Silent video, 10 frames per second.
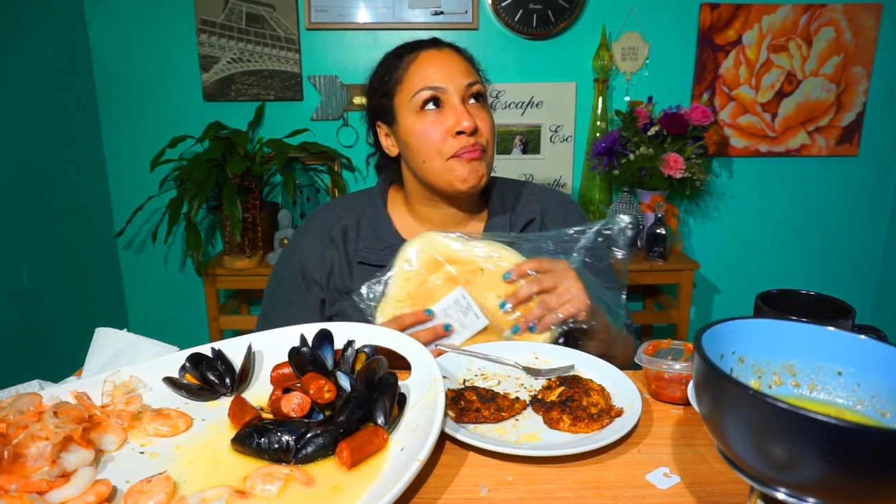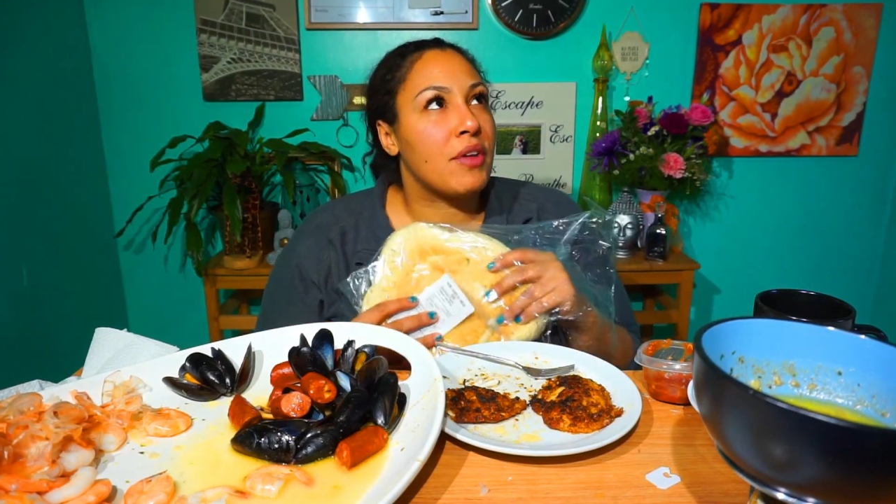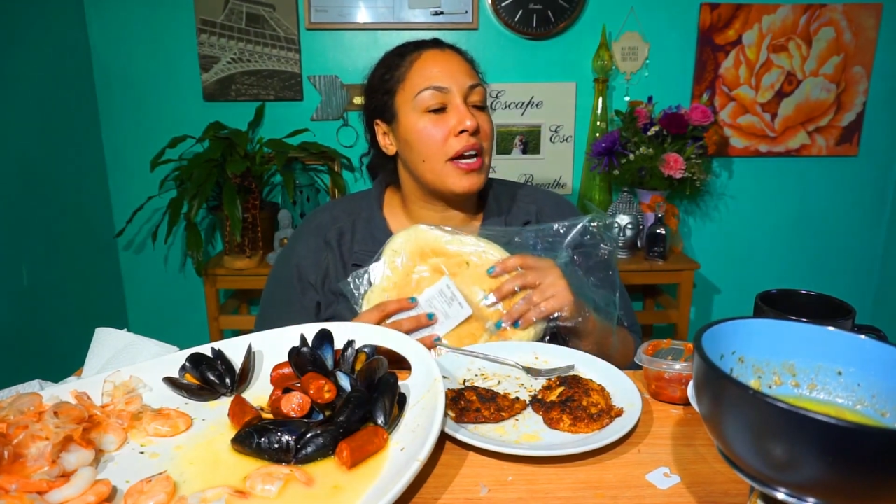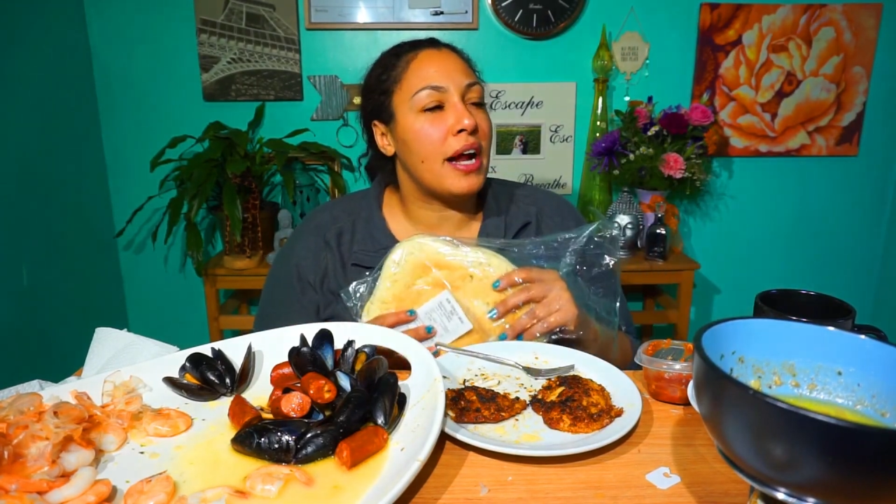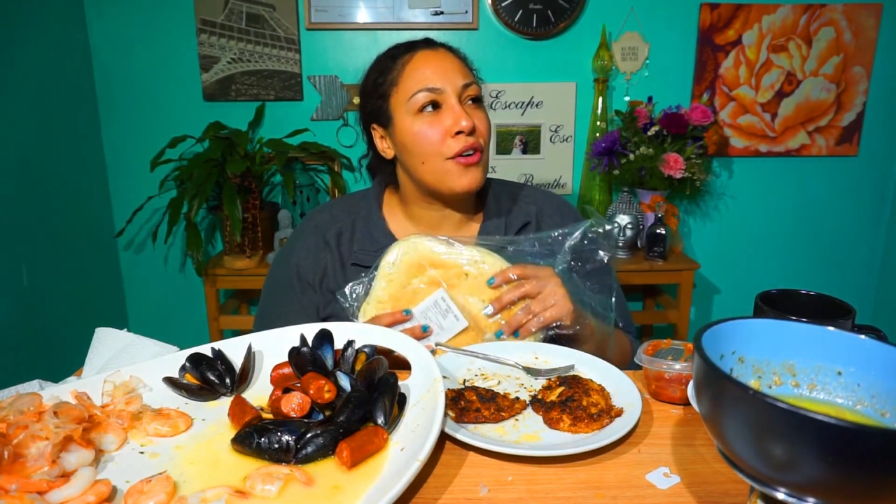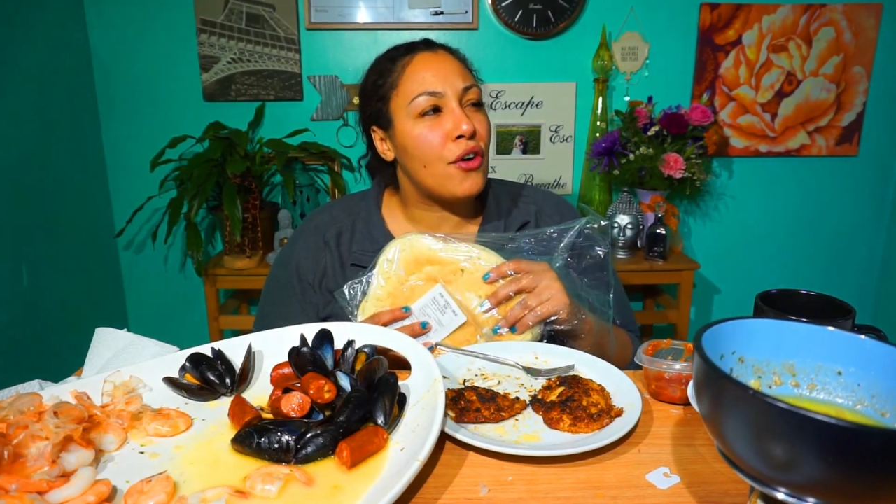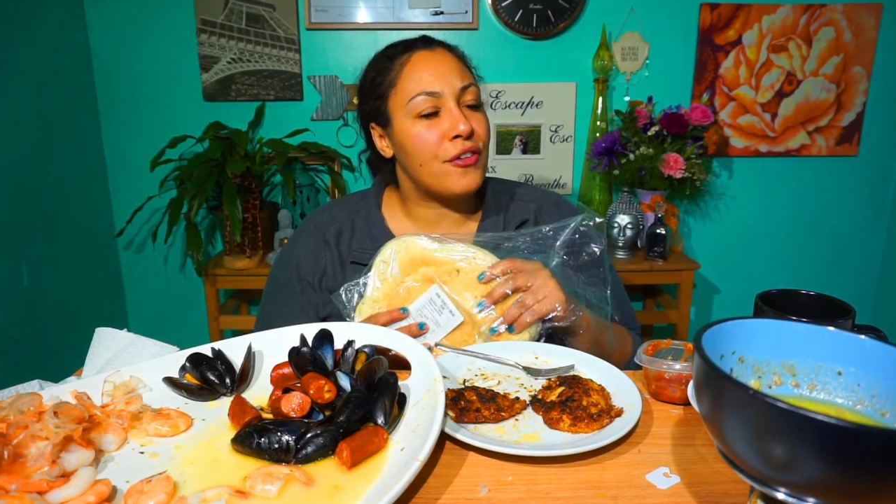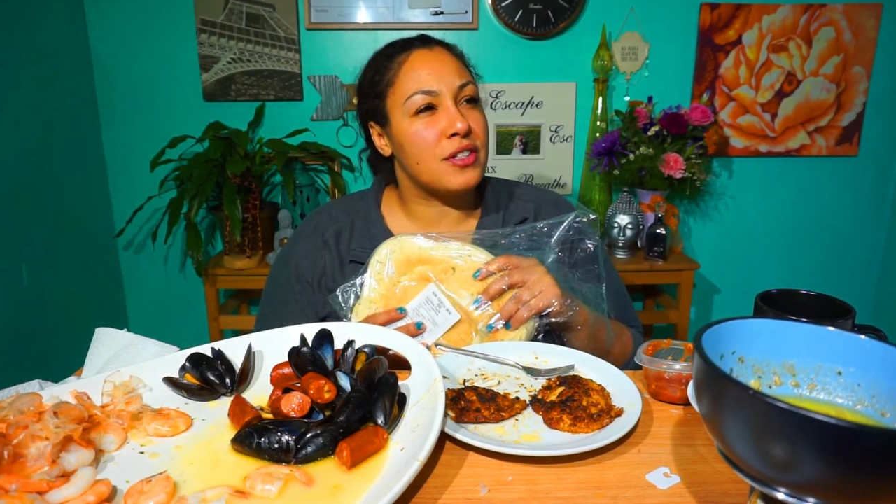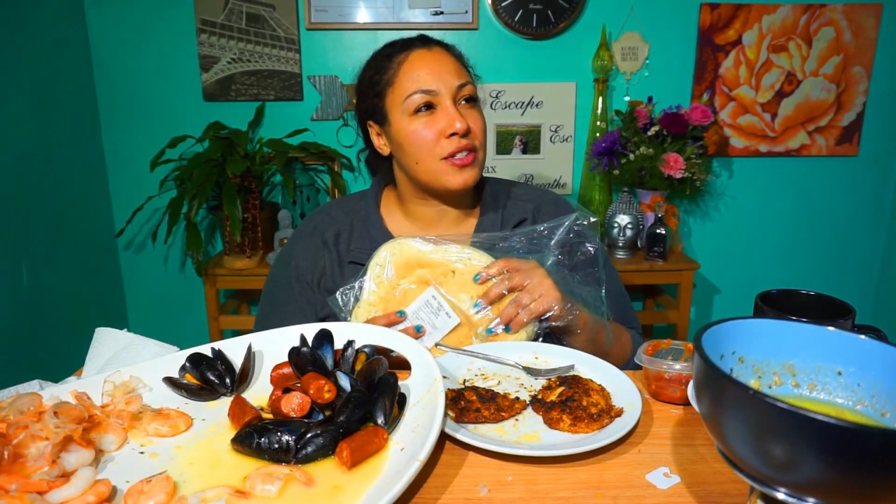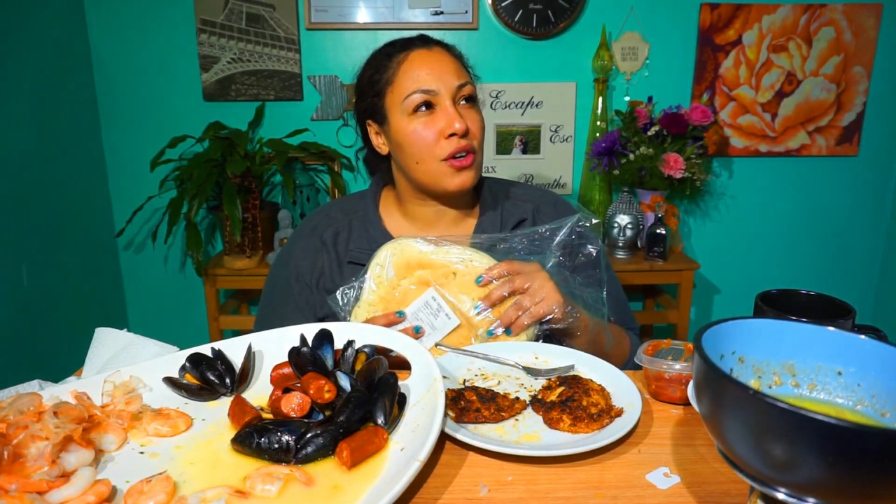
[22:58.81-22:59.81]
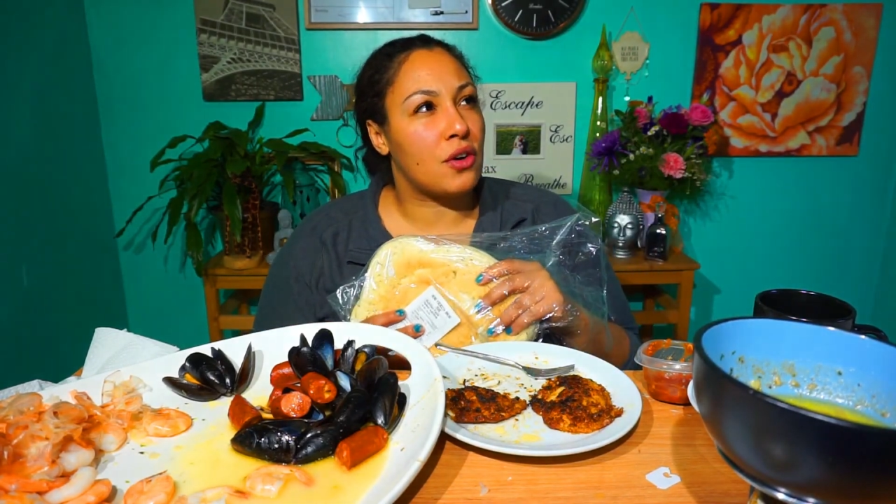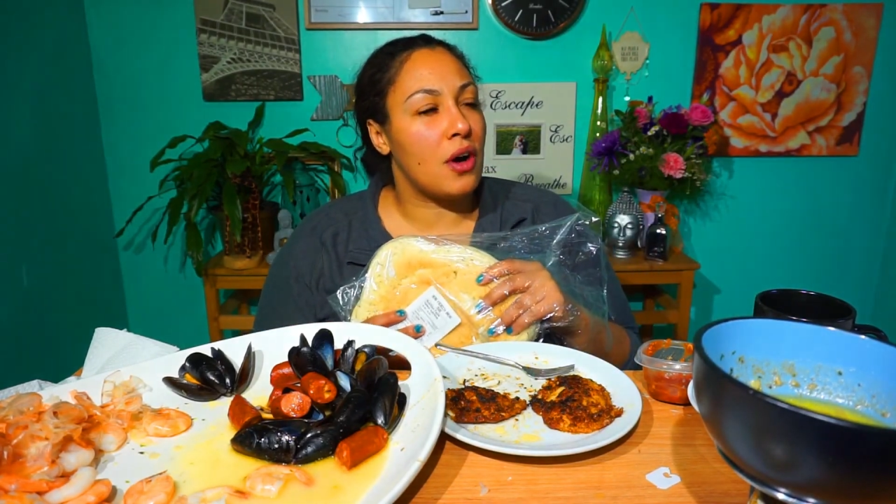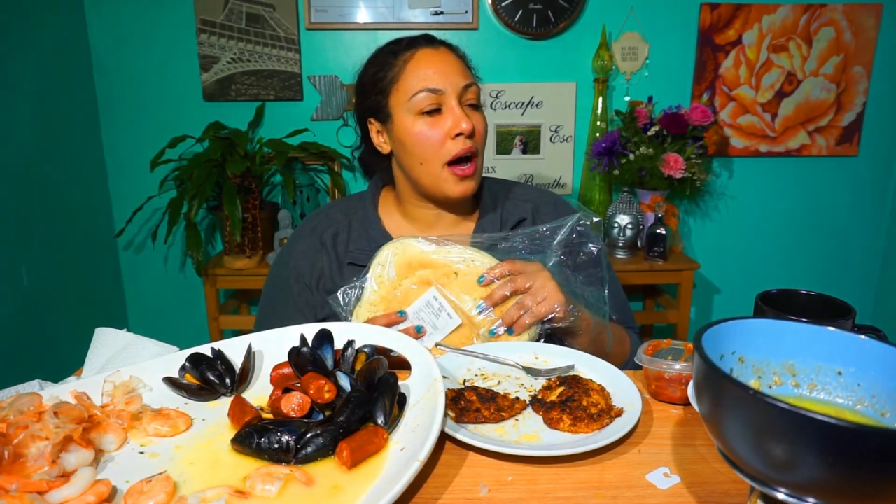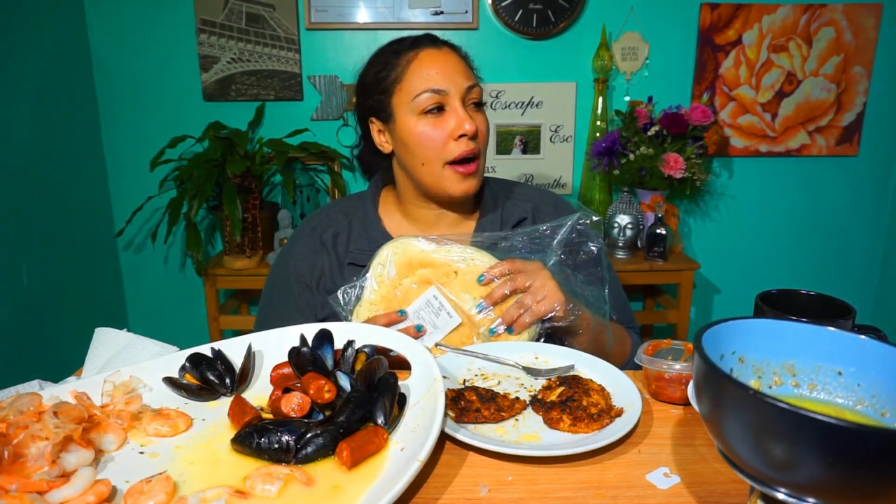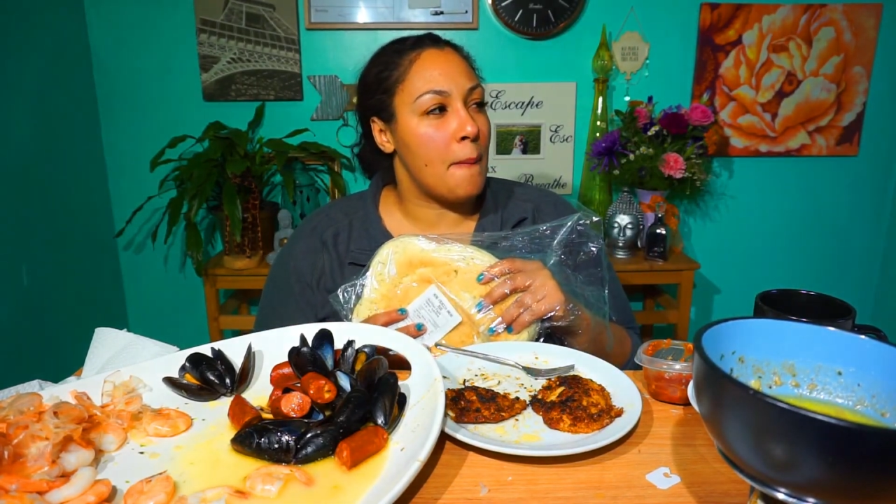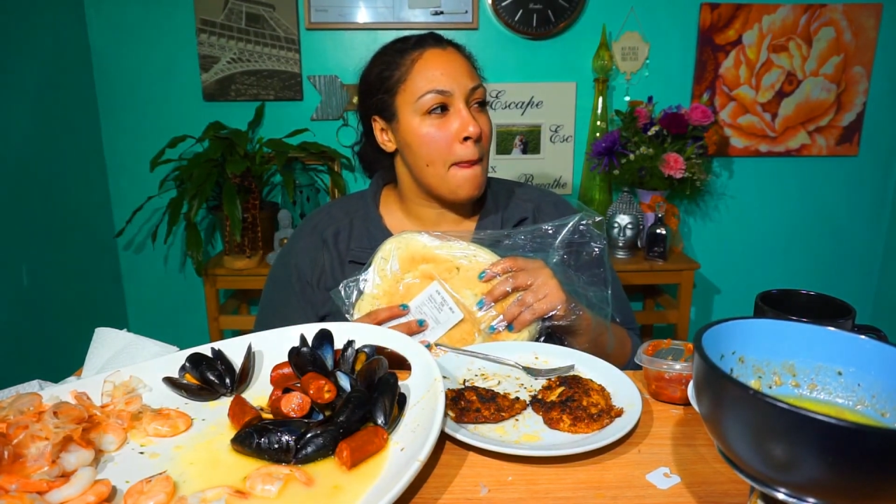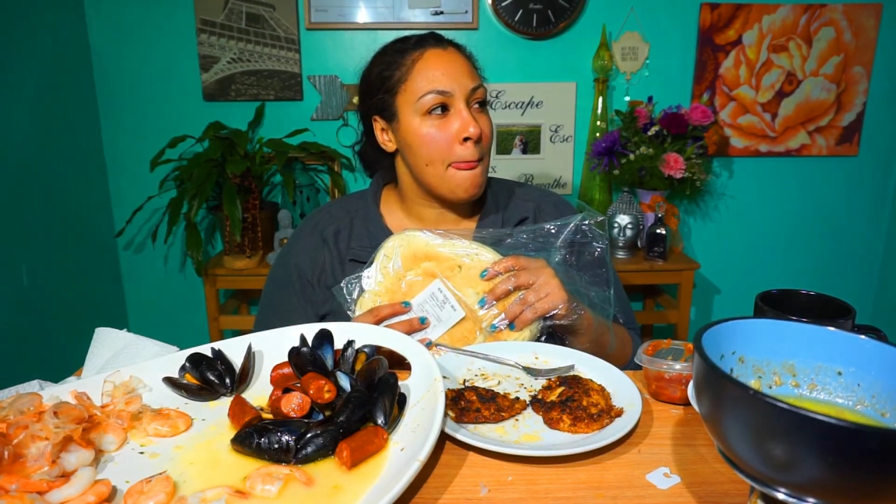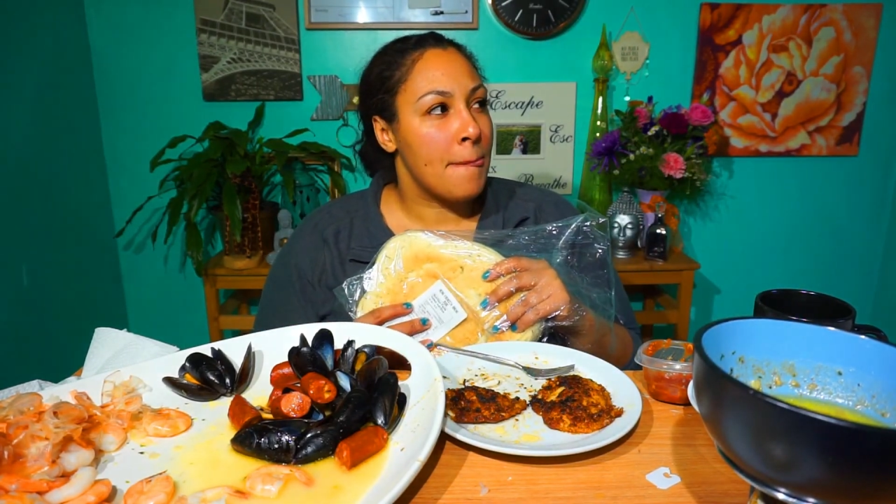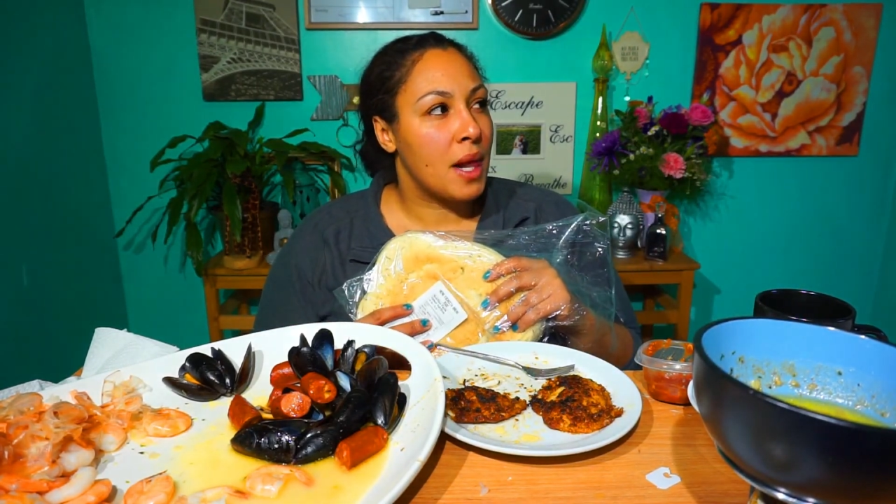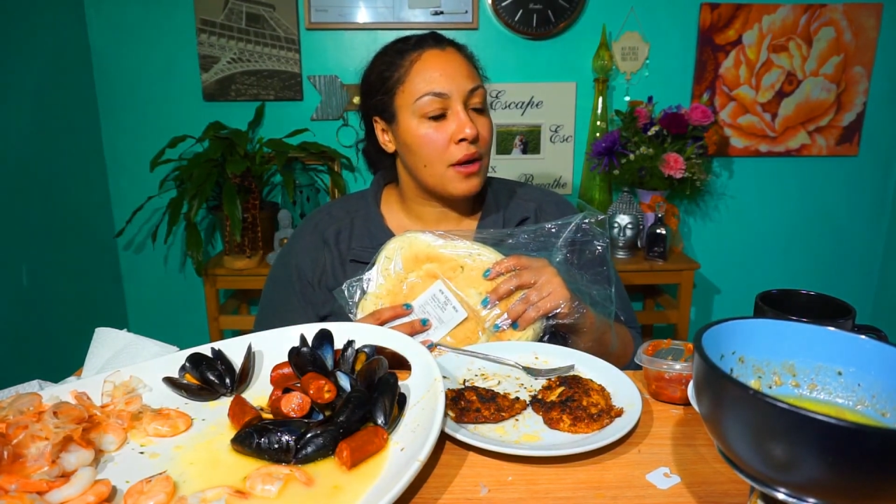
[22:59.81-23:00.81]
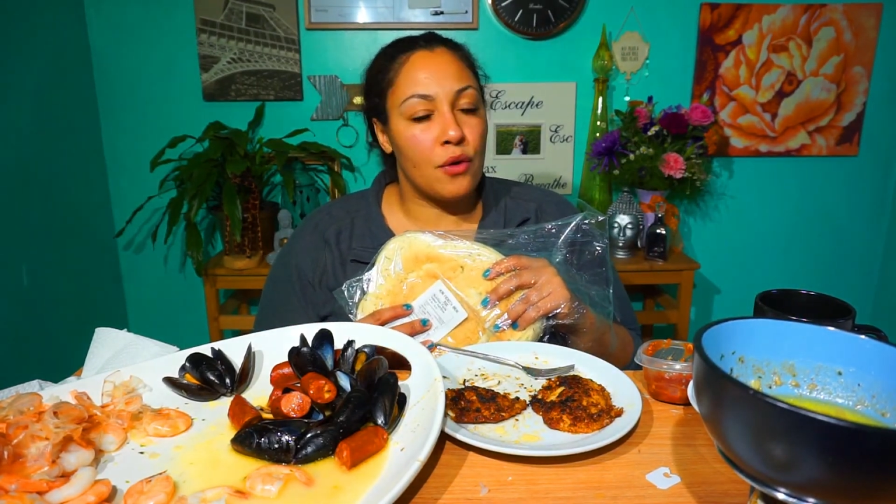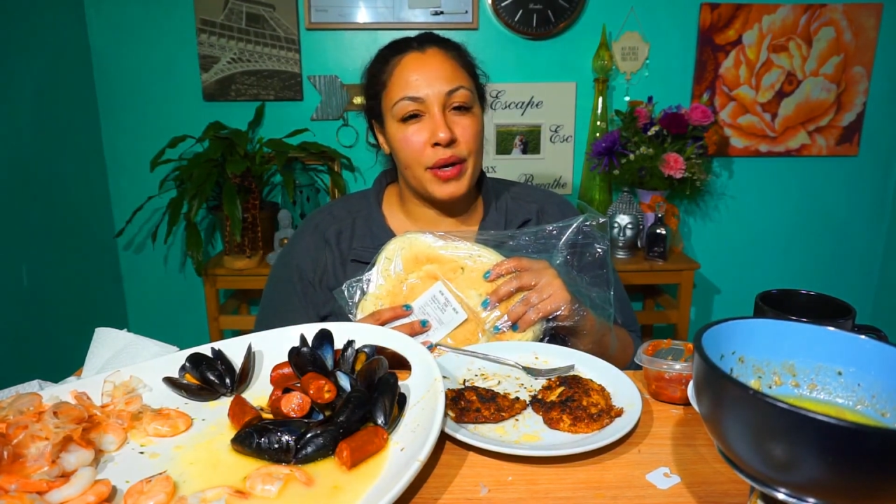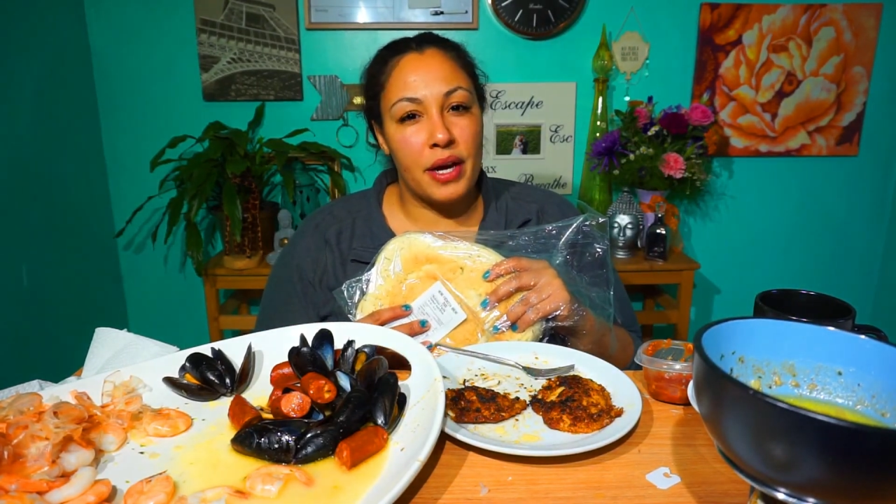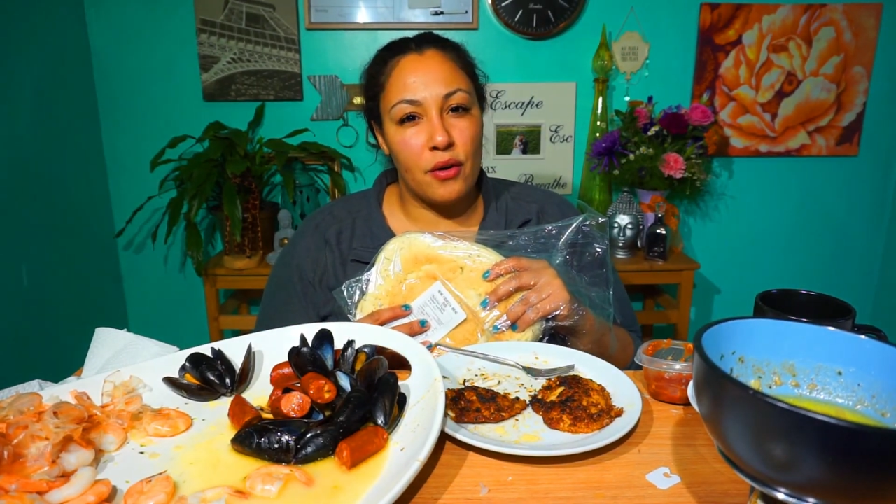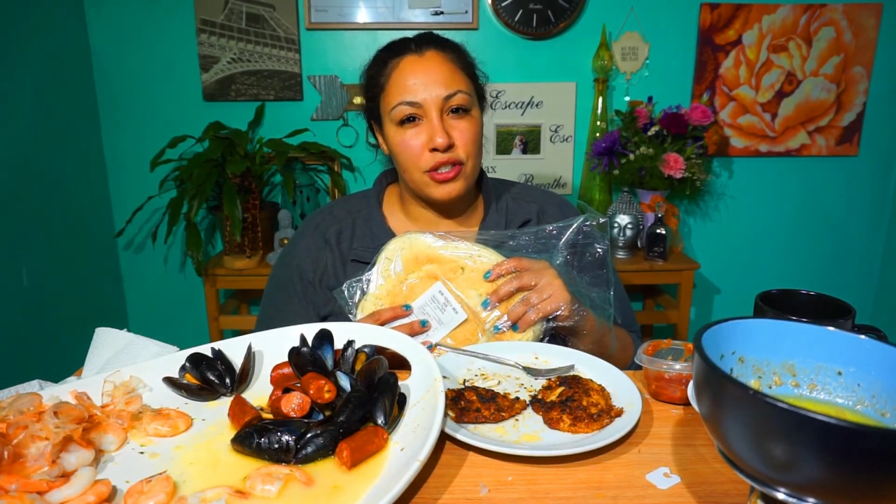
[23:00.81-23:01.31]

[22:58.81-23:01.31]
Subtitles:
and I don't know if it's Korea or